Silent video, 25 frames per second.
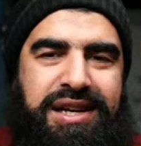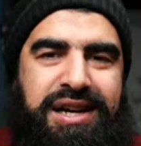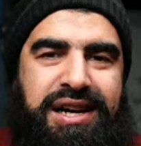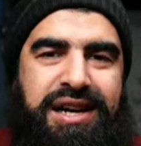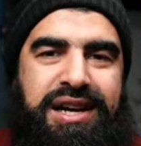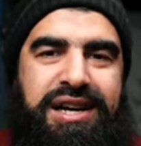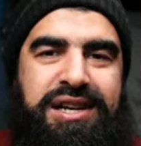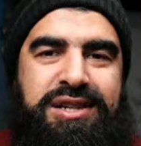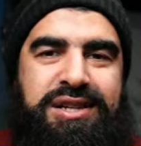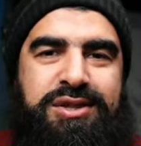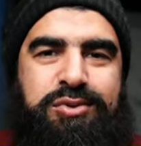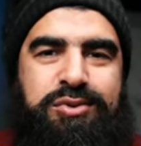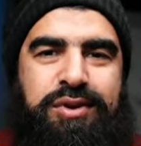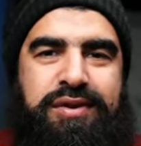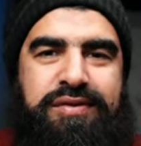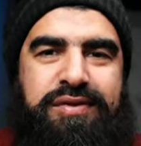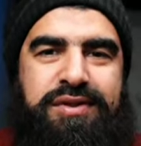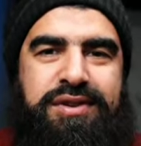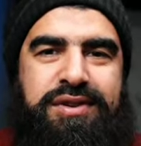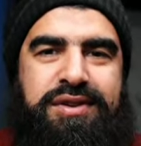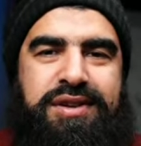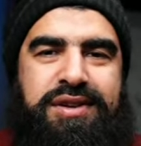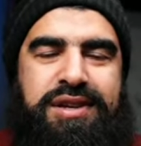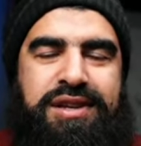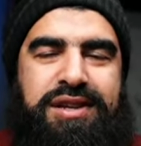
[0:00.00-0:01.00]
Khasu. Have
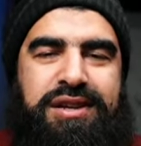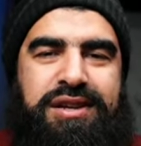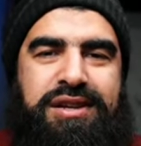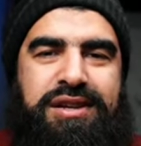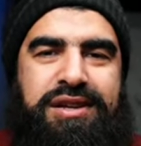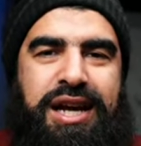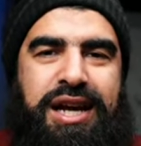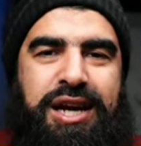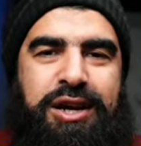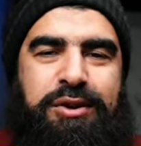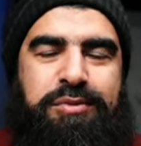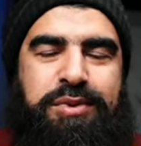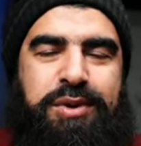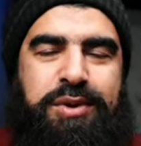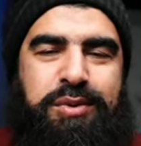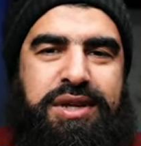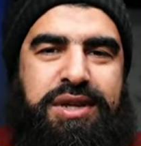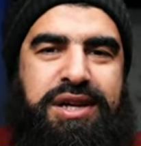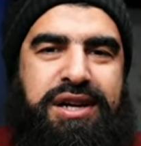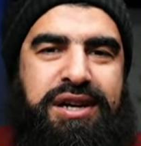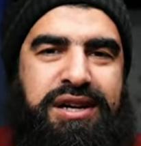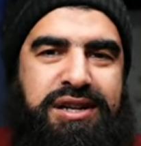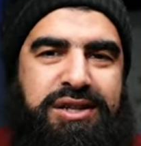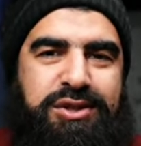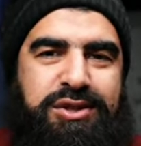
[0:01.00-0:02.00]
you learn Arabic with
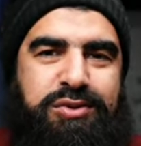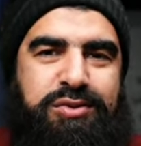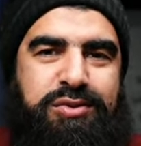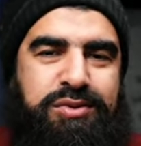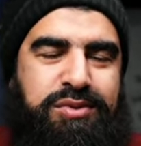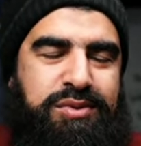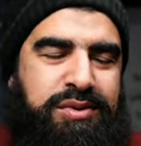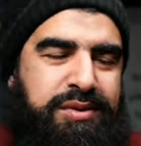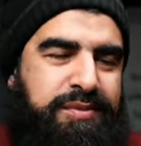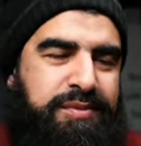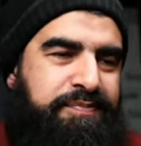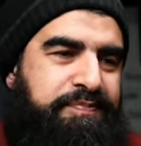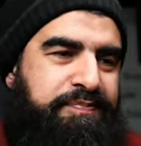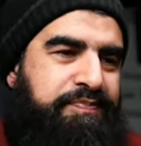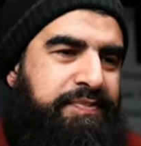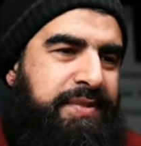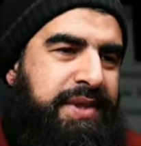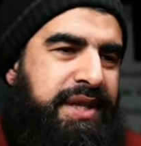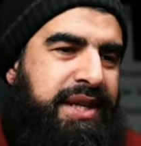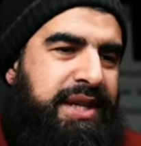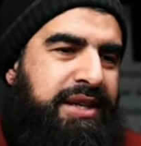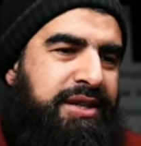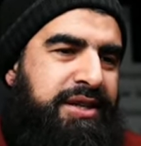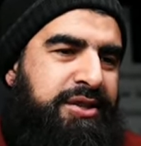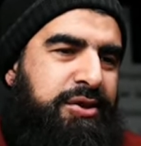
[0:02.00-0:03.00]
Khasu?
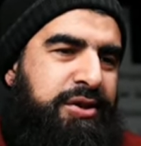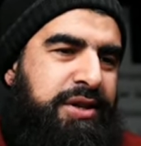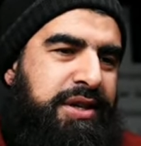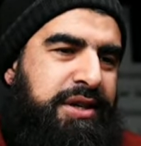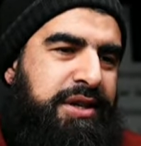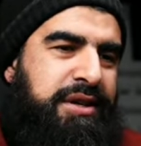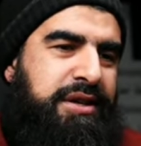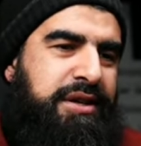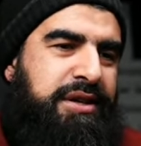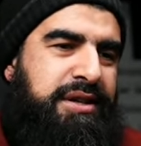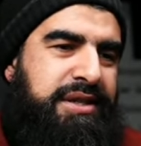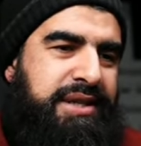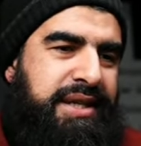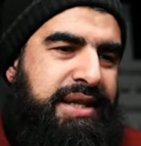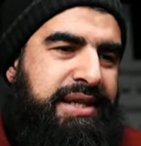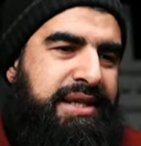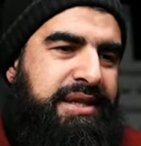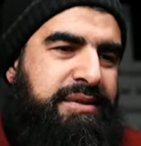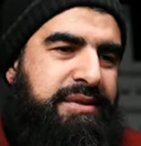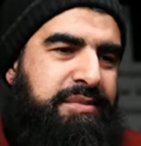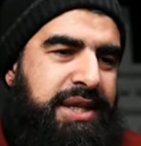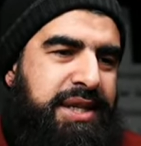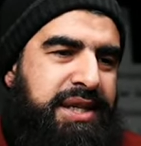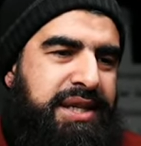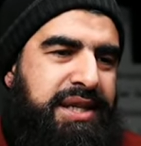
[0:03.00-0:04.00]
So he
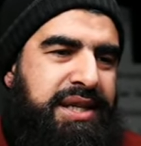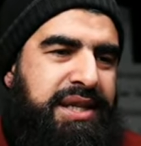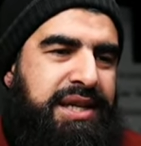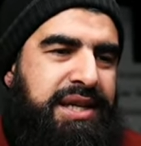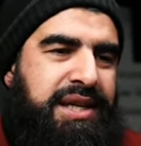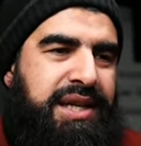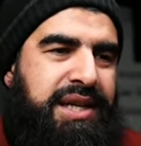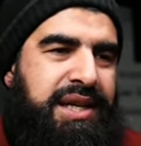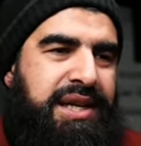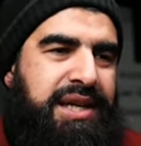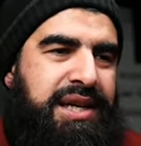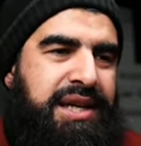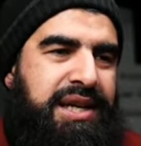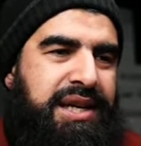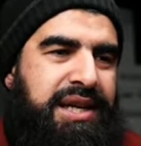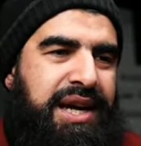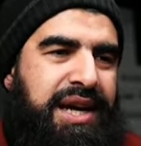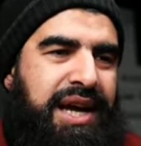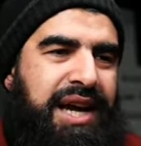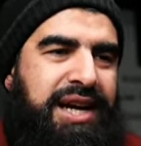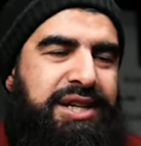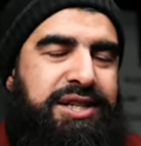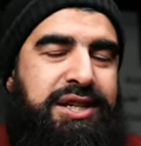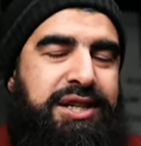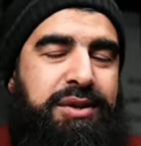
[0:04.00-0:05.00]
contacted me.
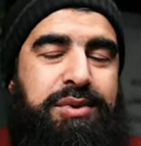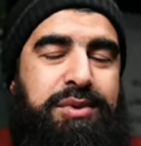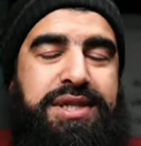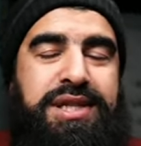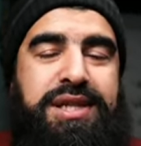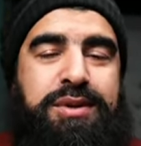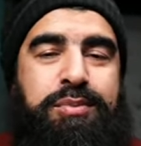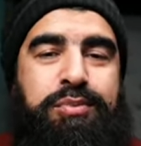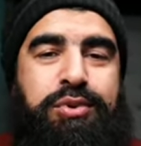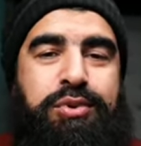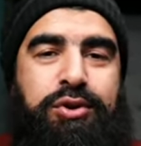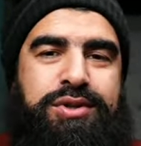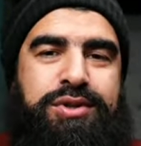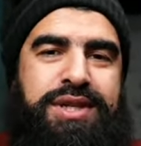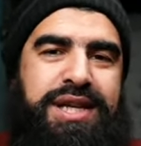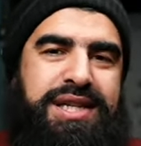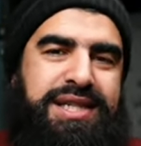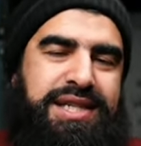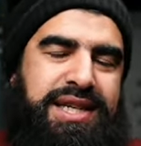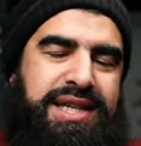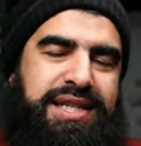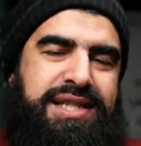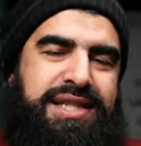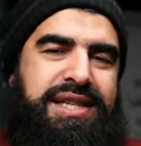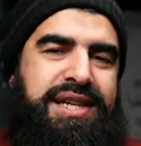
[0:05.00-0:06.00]
I actually was in the
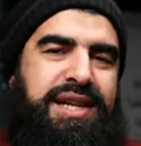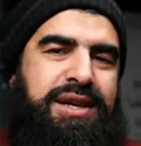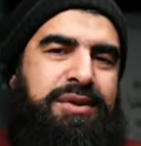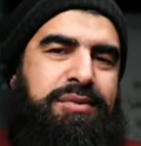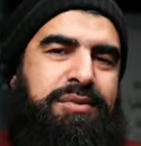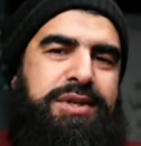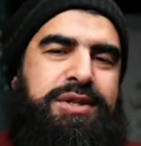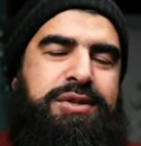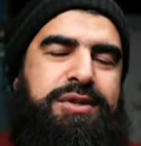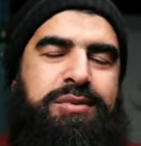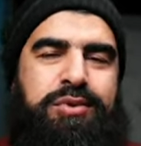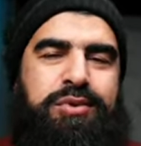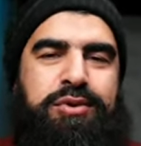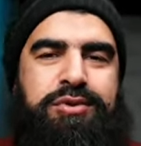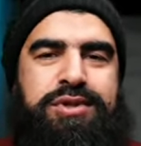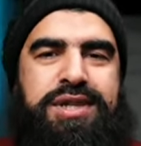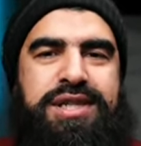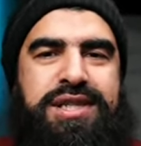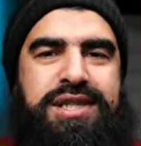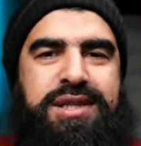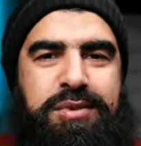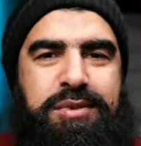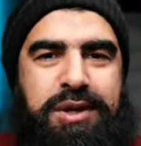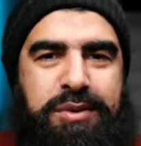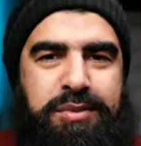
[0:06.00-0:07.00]
protest yesterday. I went to the
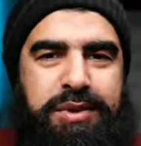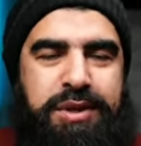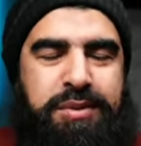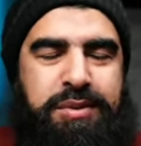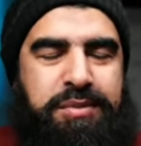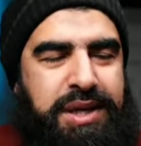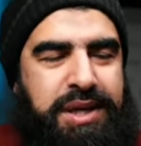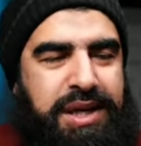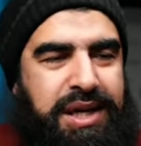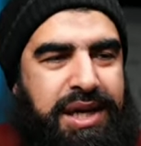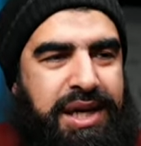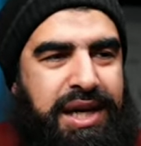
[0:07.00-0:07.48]
protest in Birmingham.